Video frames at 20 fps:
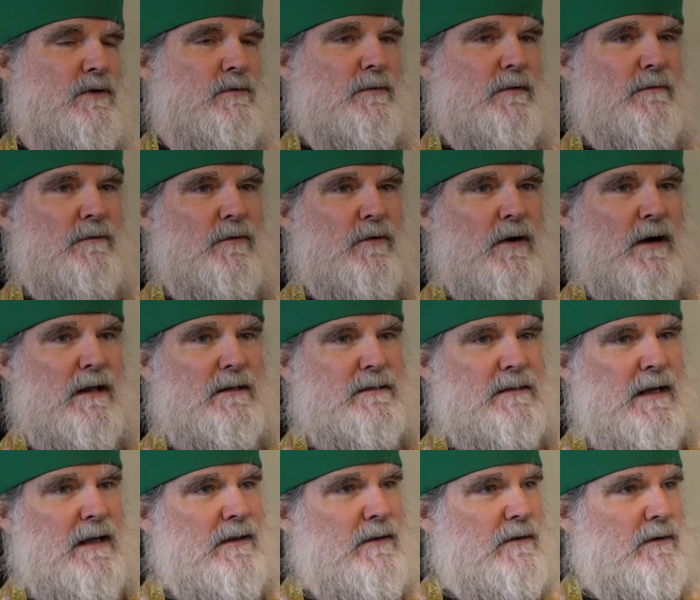before. I'll
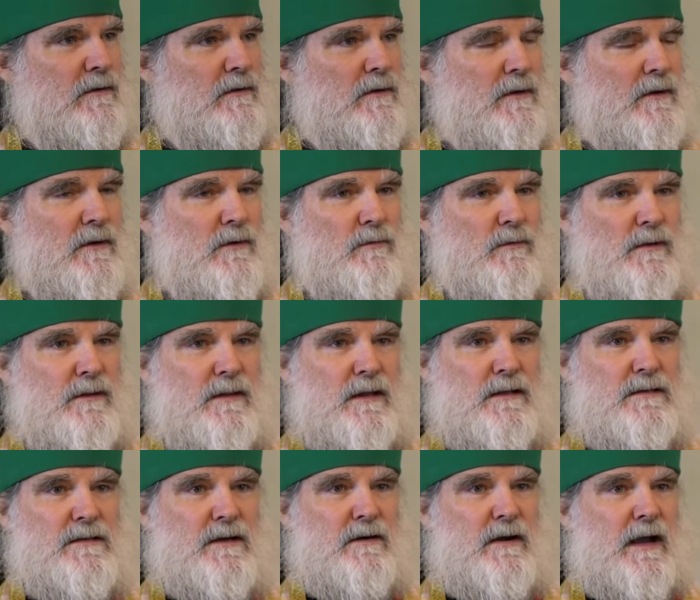tell you, when
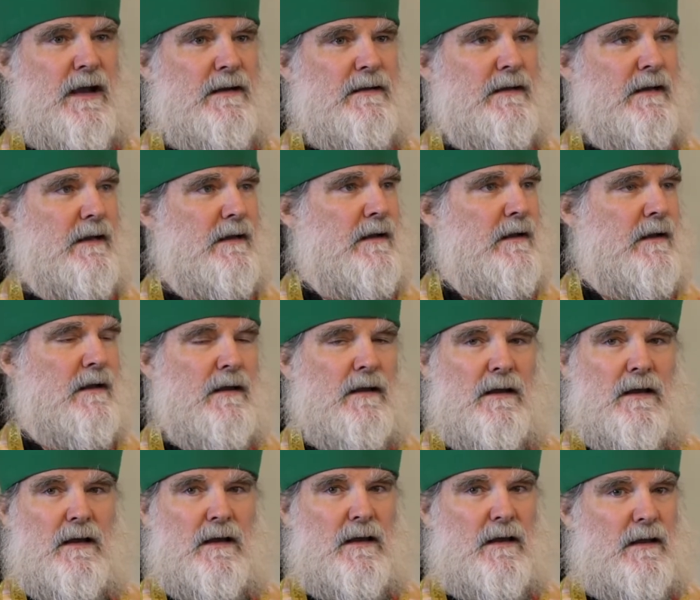things are hectic,
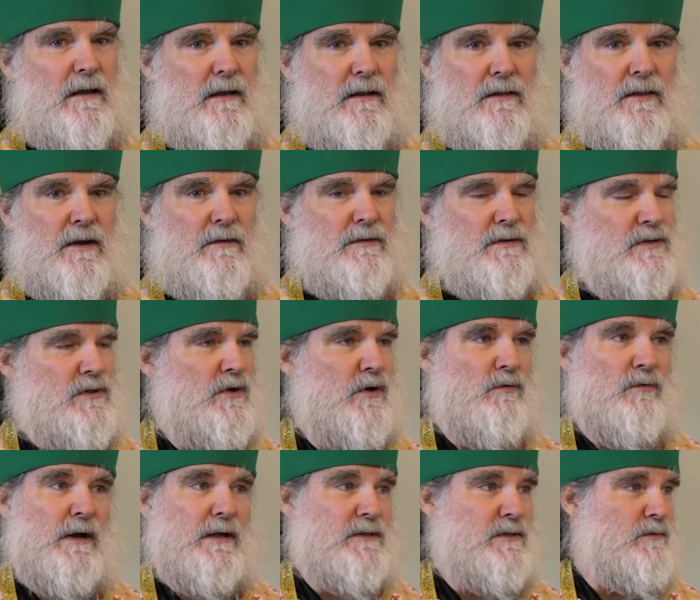there is no
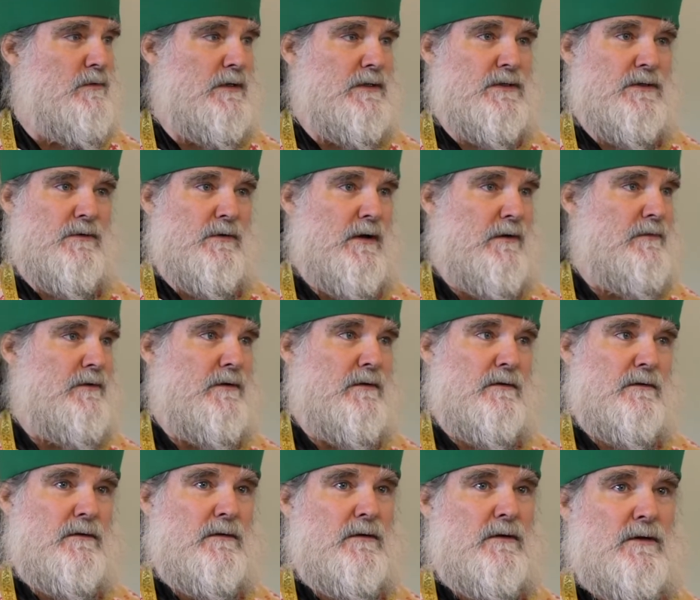rest whatsoever.
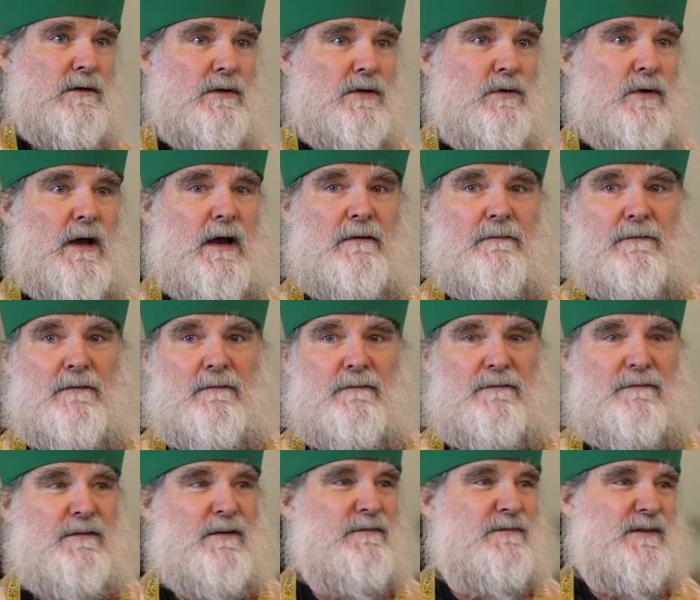You have
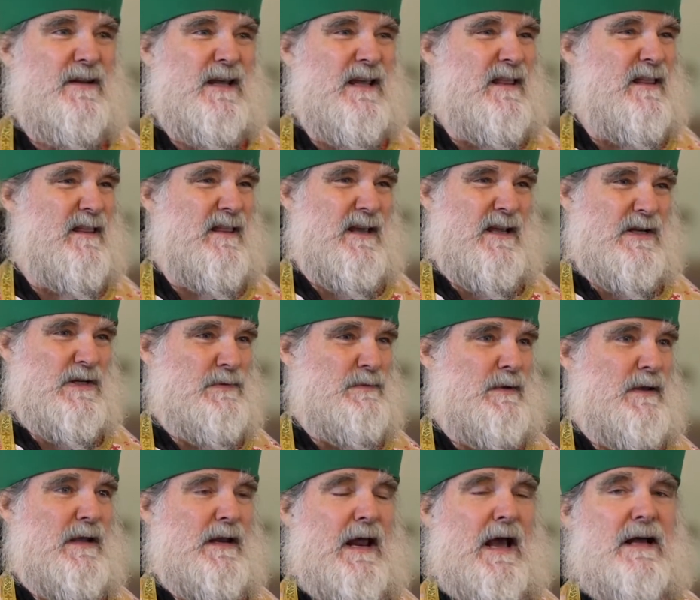15 things
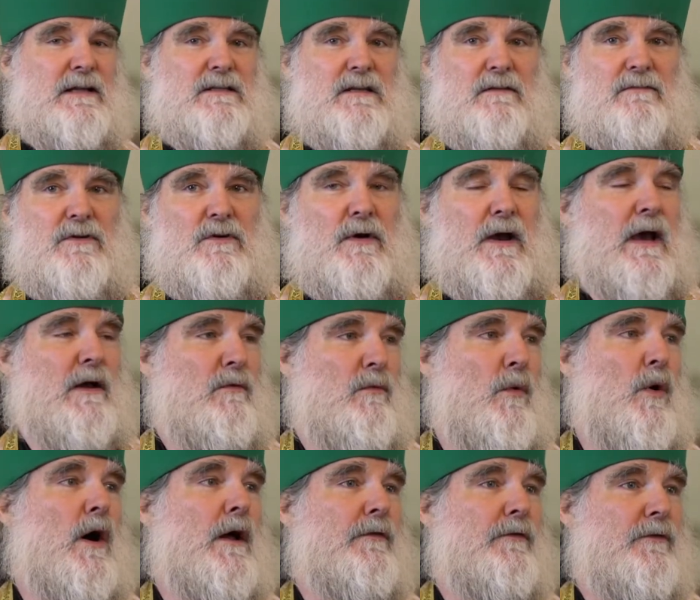being asked of you at
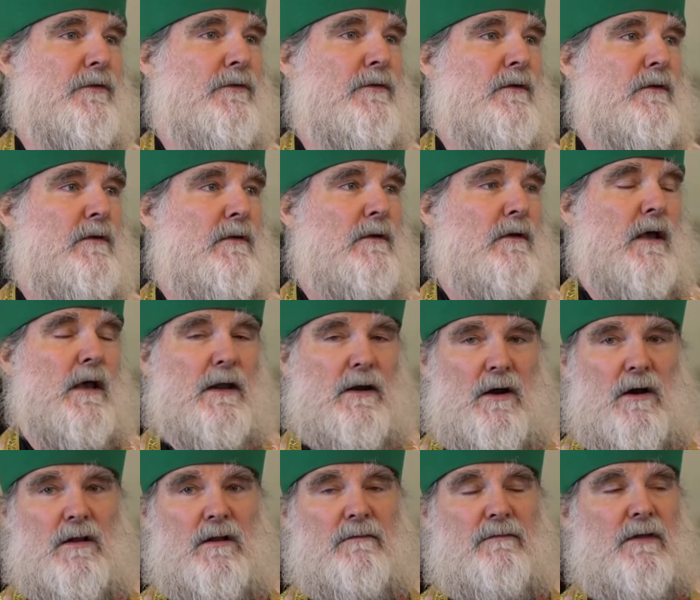once, and
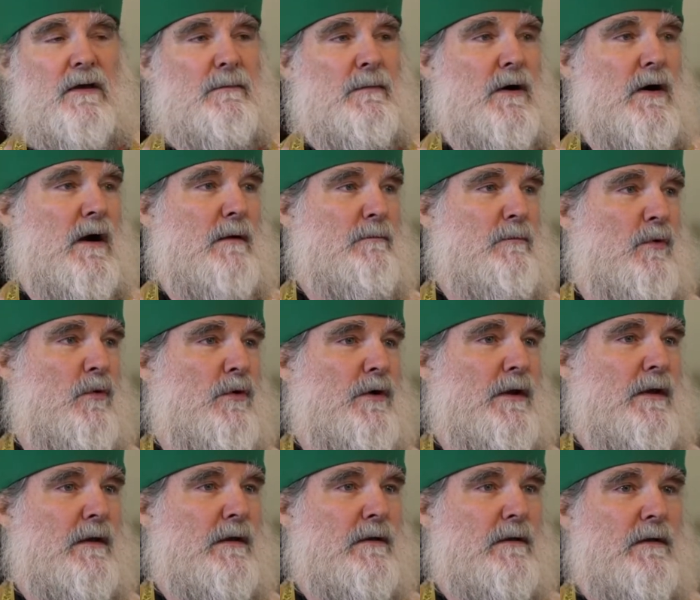all of them are
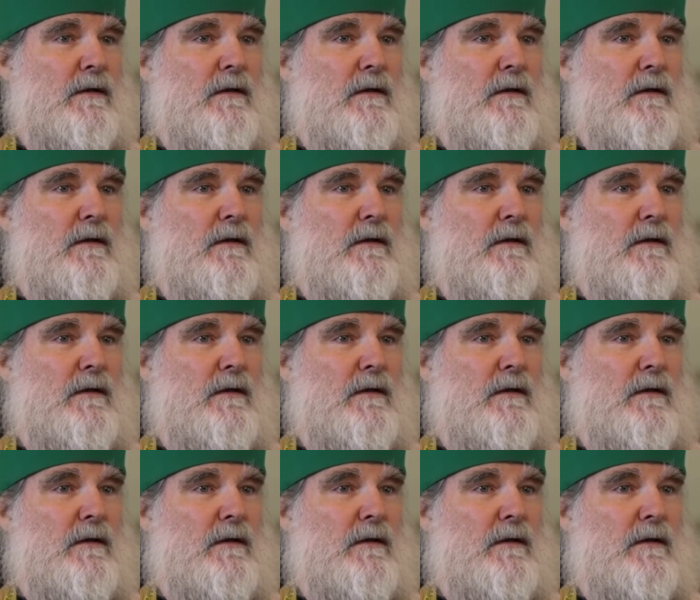important.